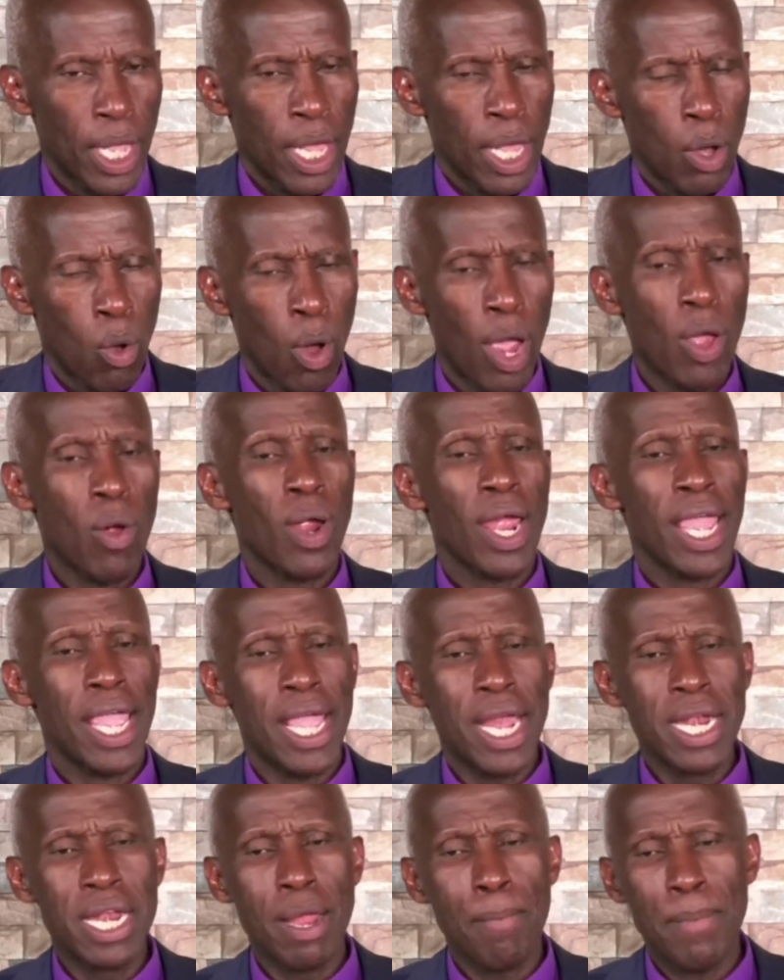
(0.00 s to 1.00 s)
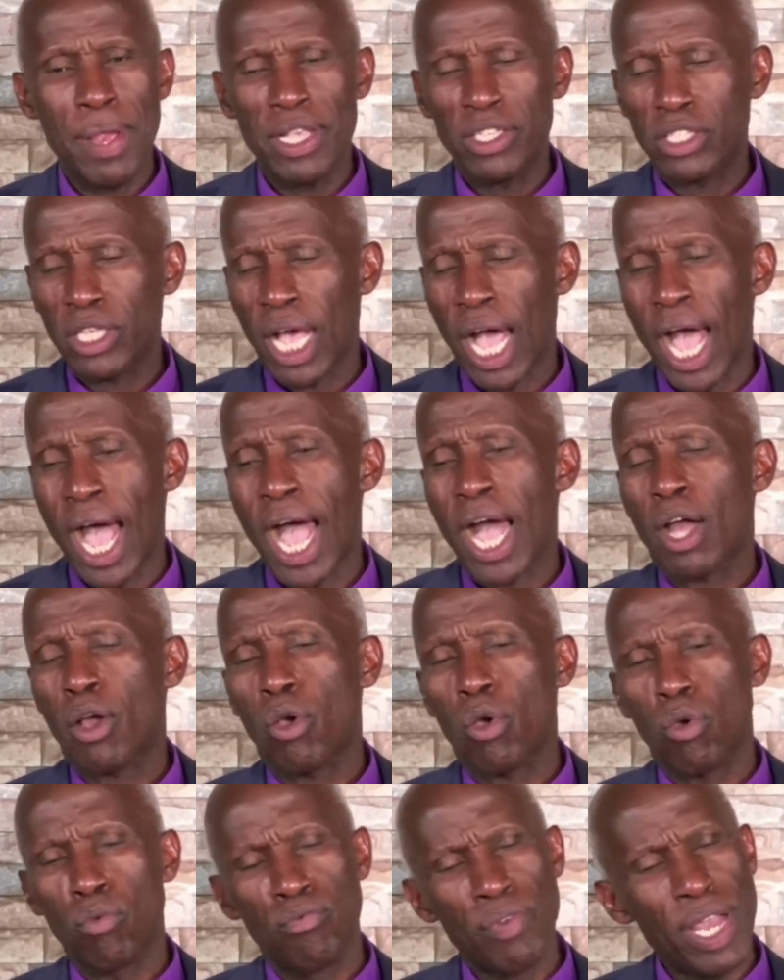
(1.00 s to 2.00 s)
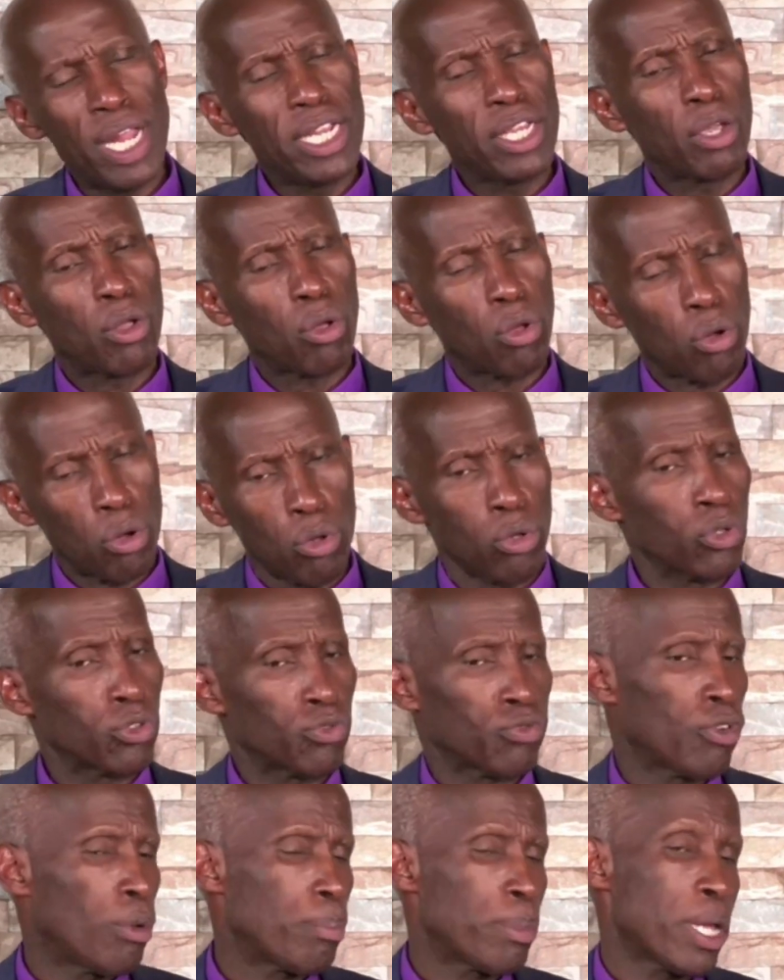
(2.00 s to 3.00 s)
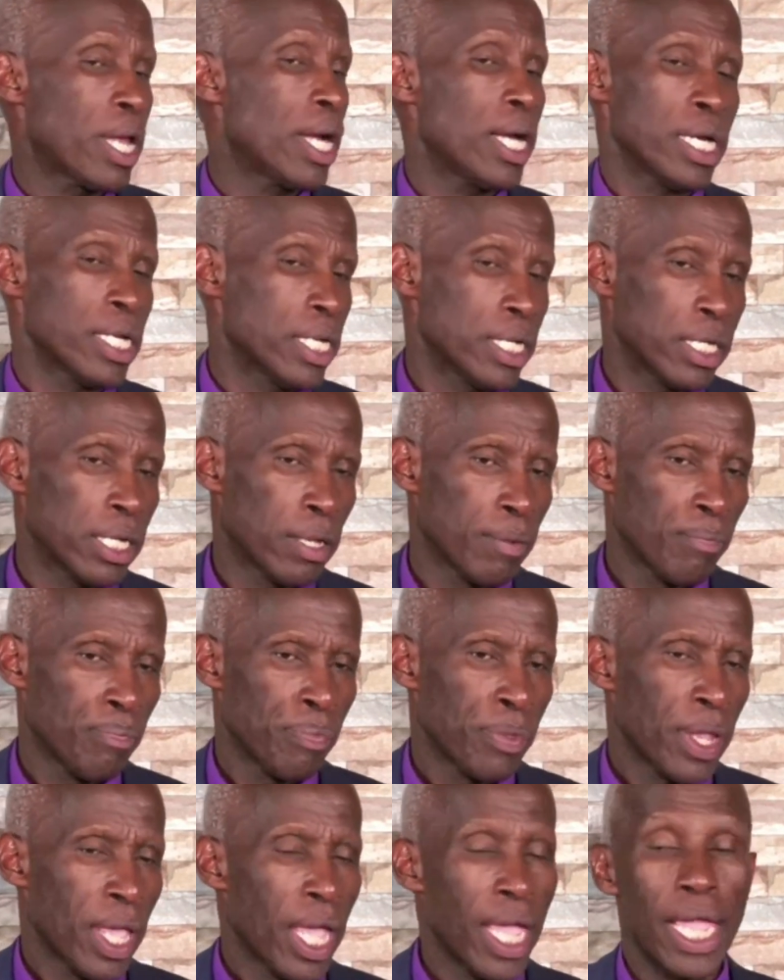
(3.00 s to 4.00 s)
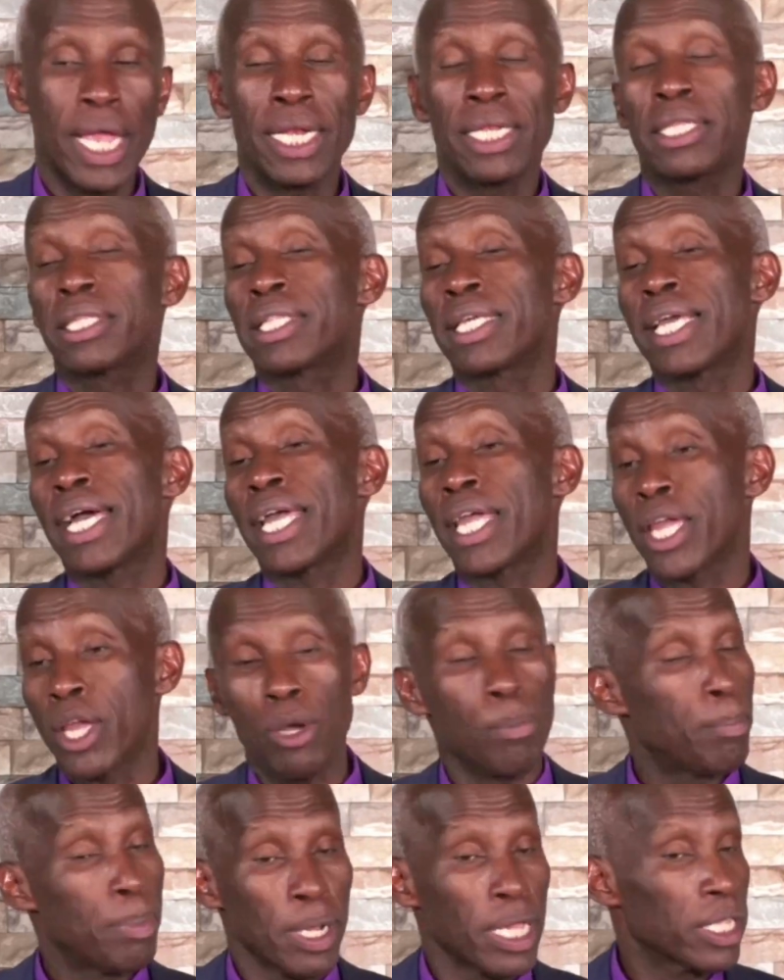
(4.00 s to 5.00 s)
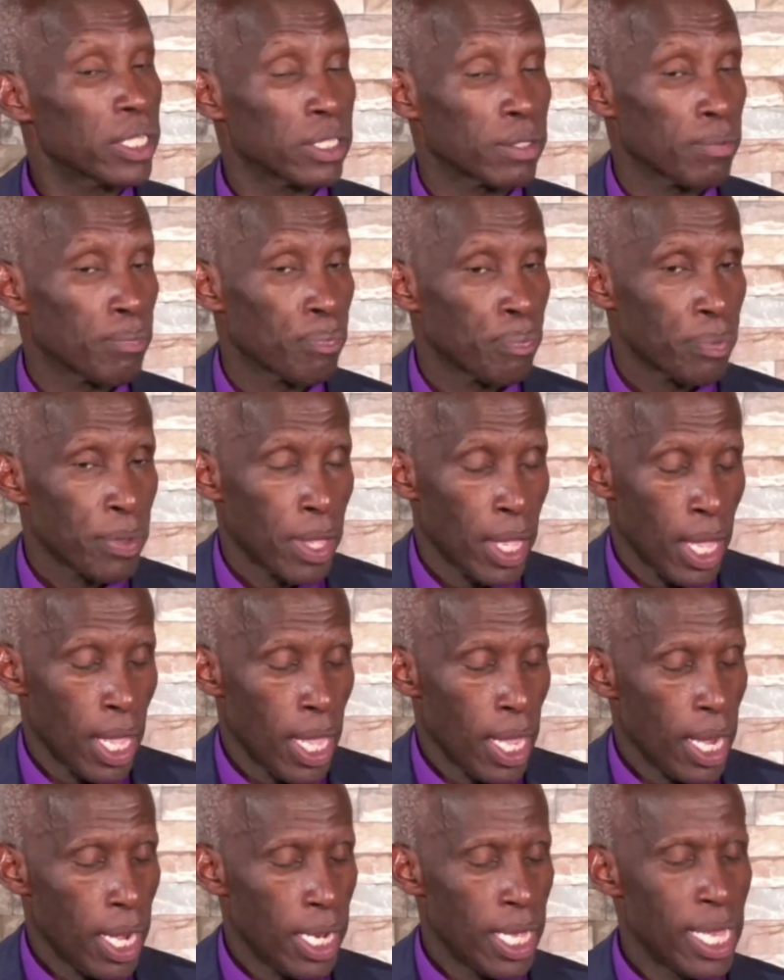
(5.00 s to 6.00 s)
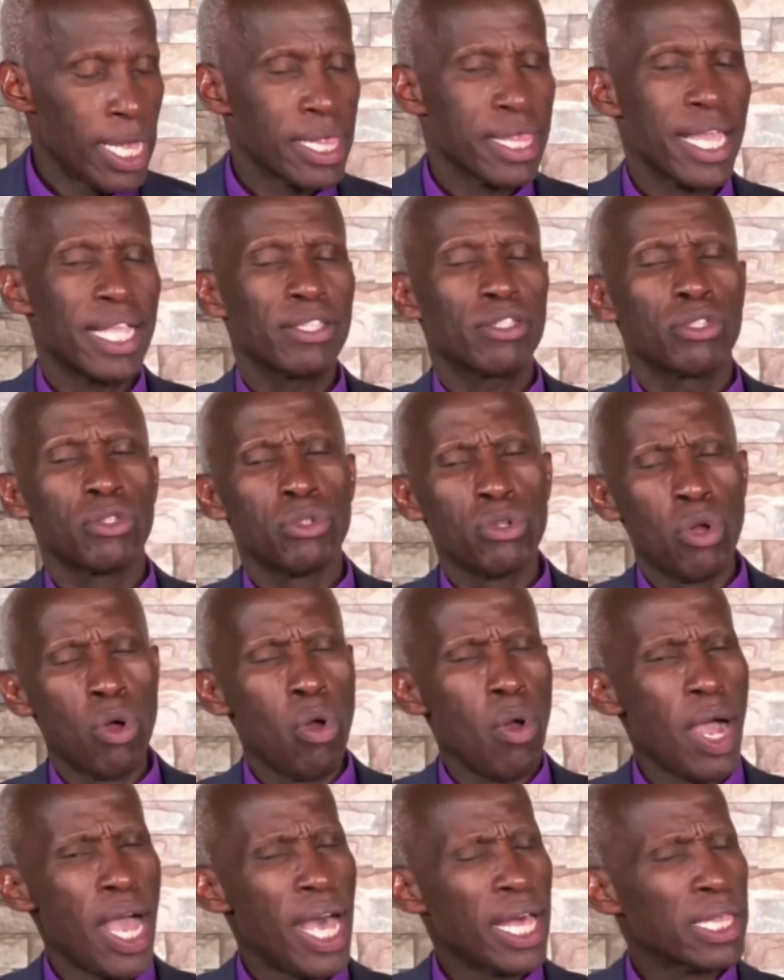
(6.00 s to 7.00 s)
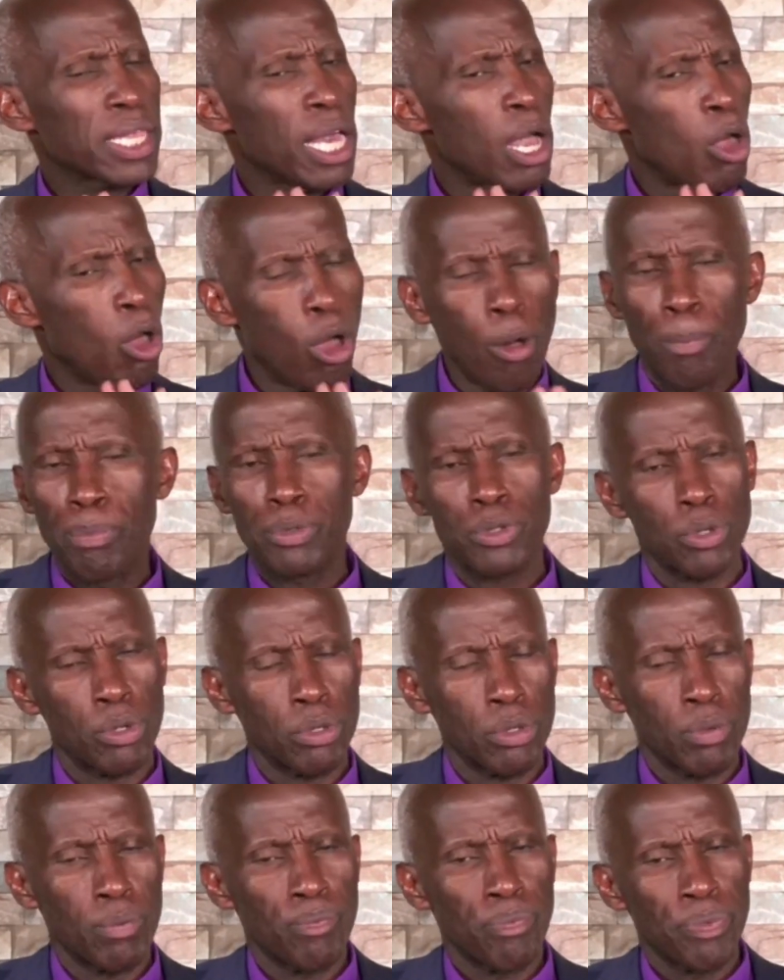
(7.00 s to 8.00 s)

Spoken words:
while enemies are very close from behind and they are helpless. And there's no other option.